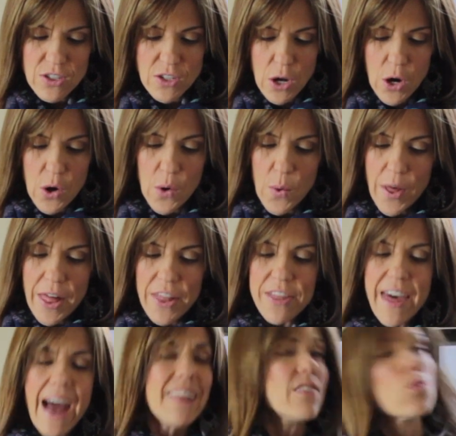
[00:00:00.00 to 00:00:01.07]
So
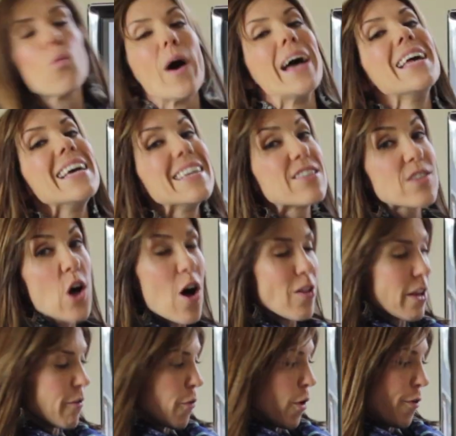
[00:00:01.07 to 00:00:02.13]
that's what it's
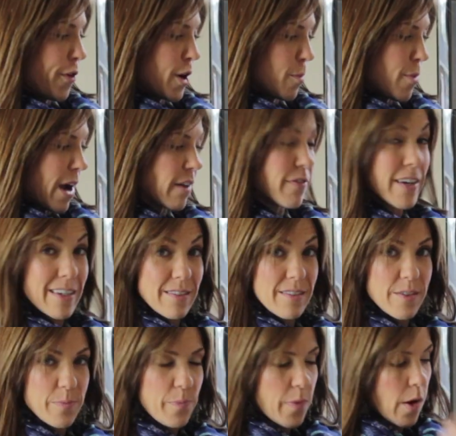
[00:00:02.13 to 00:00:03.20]
calling for your
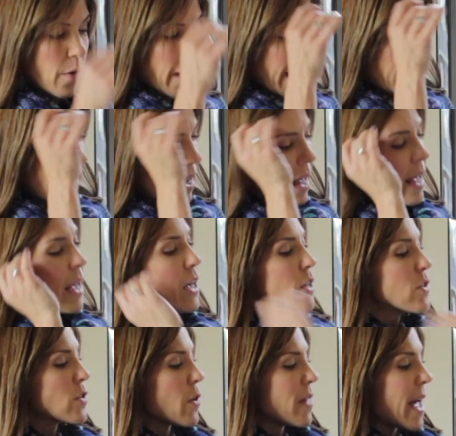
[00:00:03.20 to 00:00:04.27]
breakfast, okay?
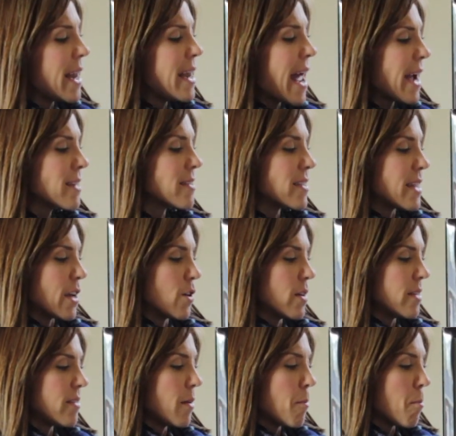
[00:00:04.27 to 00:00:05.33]
So then next
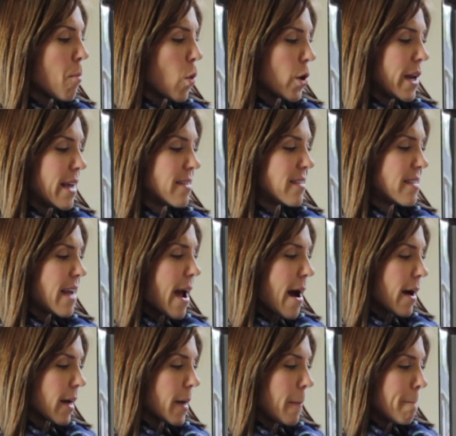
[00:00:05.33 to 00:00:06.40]
there is morning
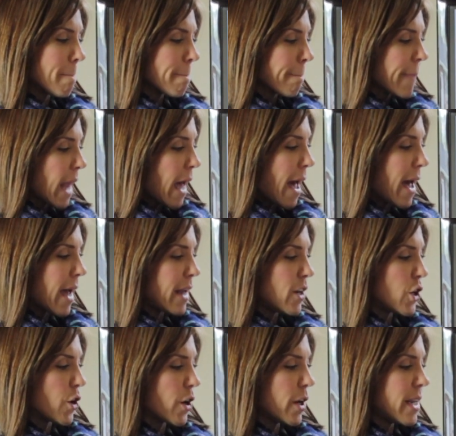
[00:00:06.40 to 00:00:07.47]
snack.
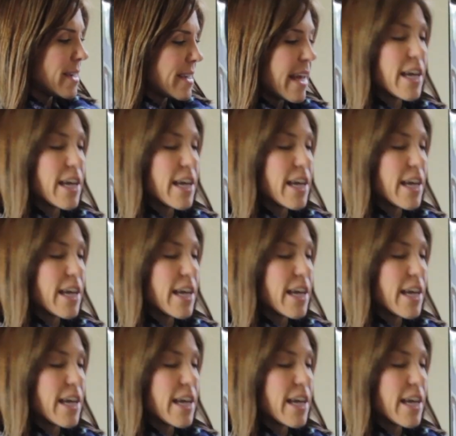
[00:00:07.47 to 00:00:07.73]
And you're gonna